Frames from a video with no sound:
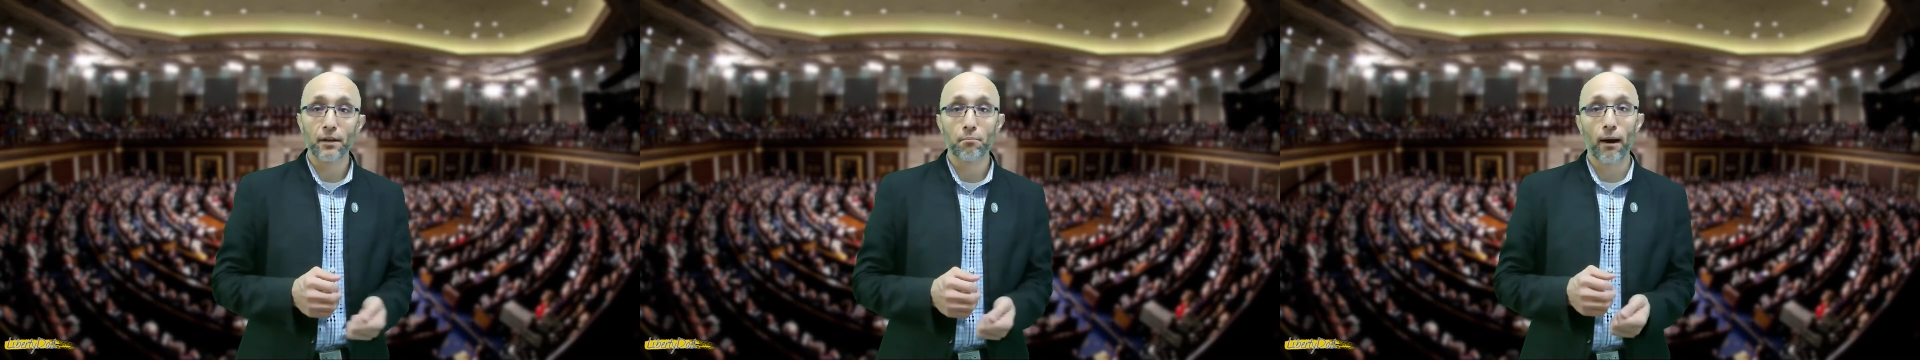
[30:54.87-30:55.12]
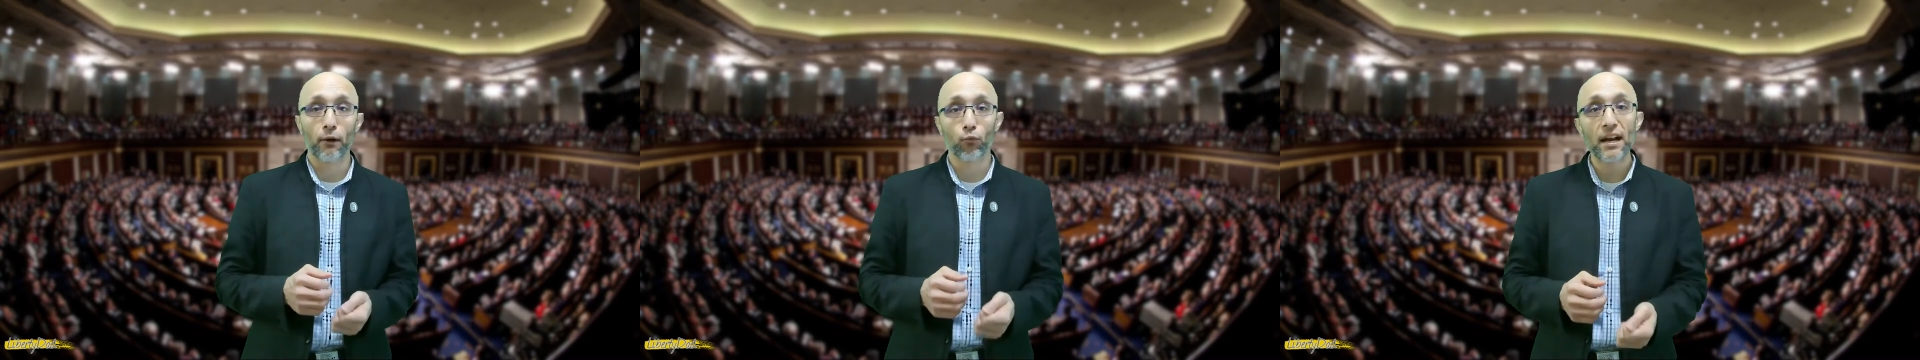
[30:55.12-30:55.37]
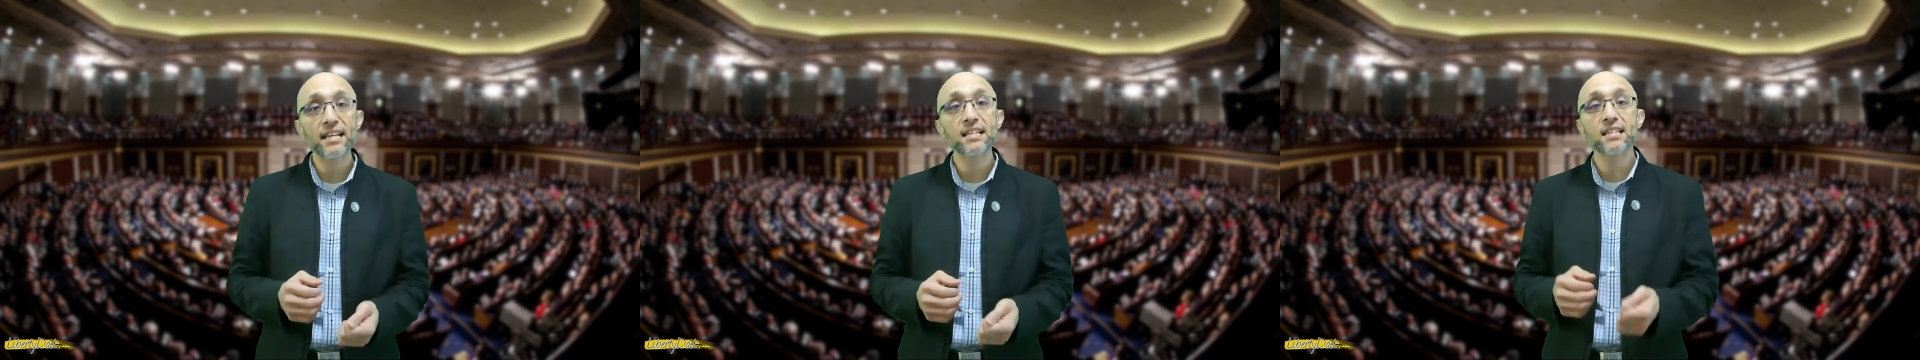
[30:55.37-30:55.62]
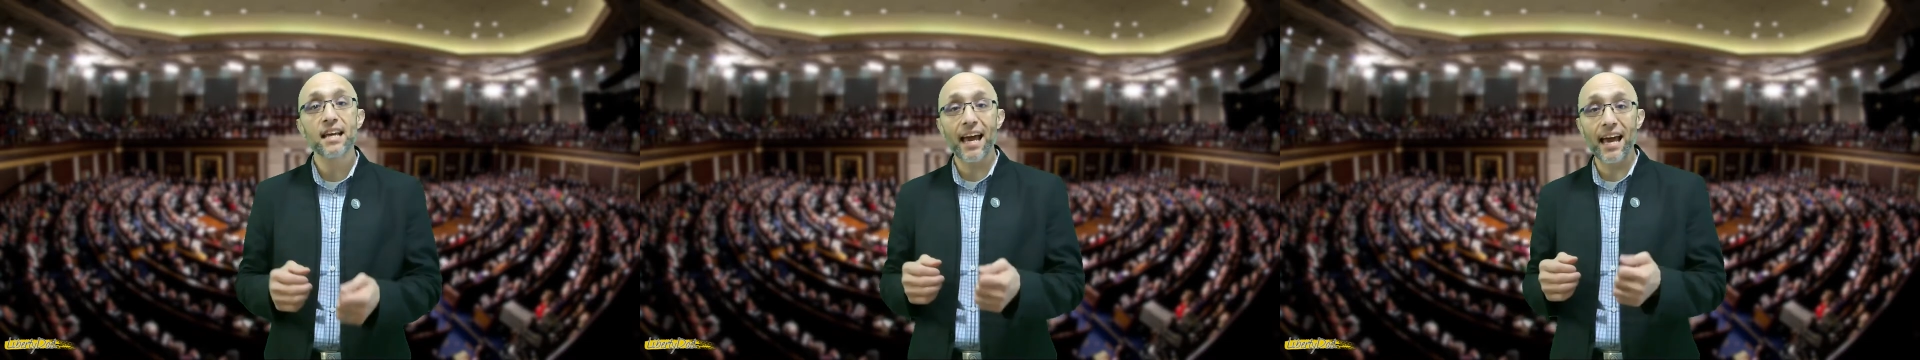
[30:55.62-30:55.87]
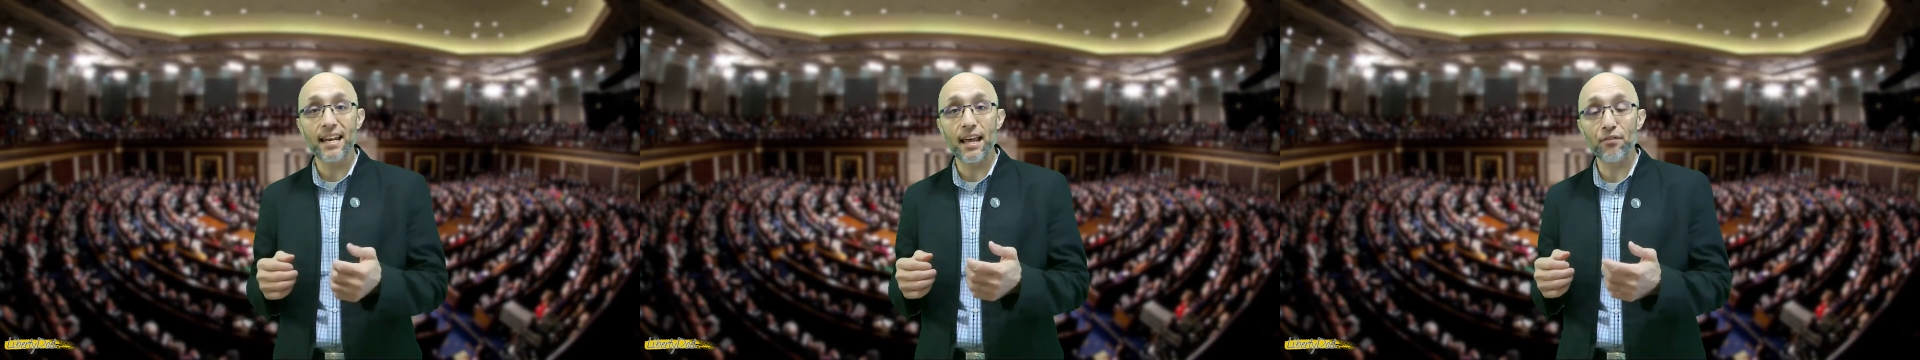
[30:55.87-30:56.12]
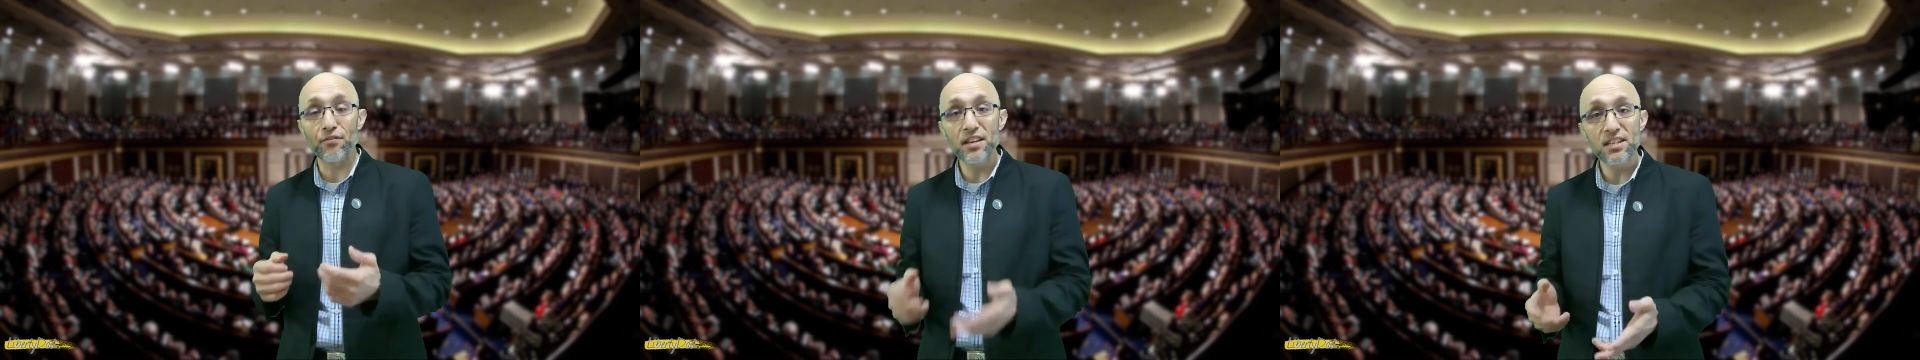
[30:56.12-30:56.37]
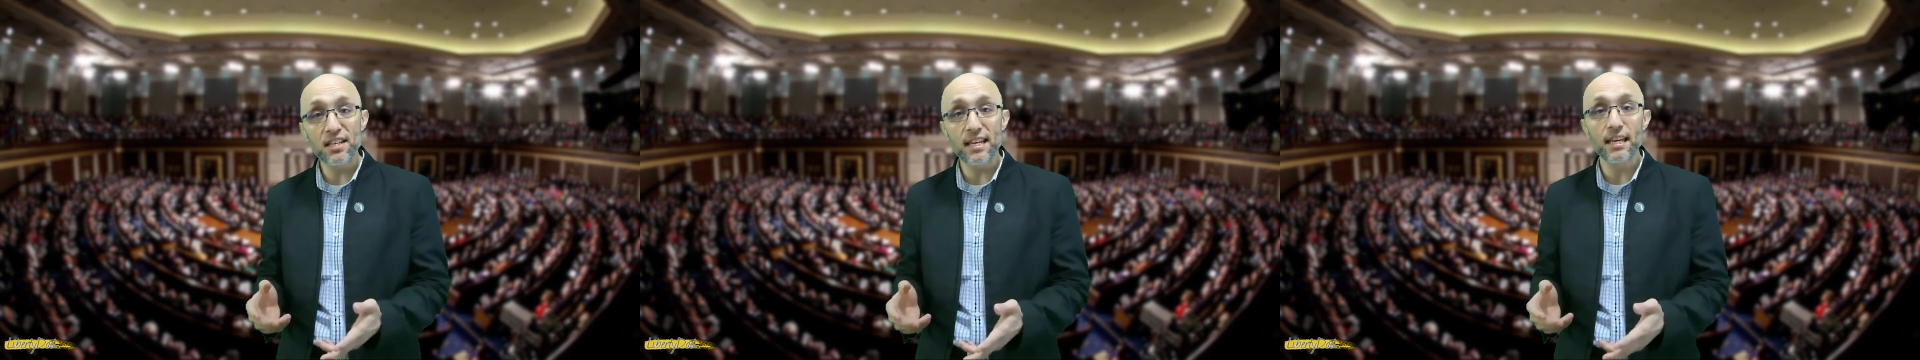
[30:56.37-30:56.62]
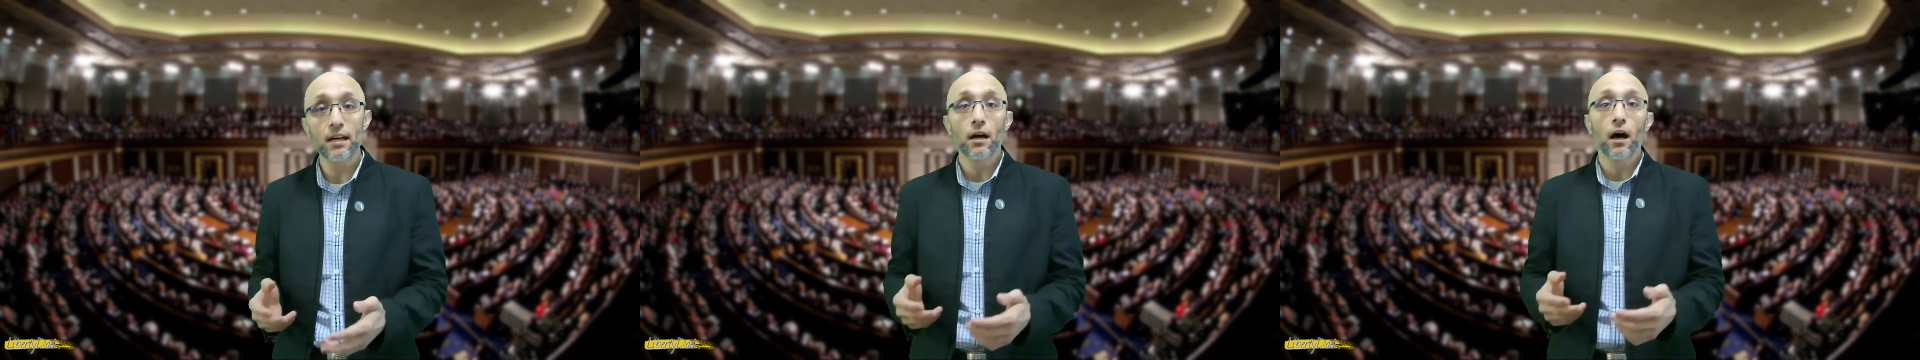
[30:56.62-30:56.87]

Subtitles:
by race and ethnicity,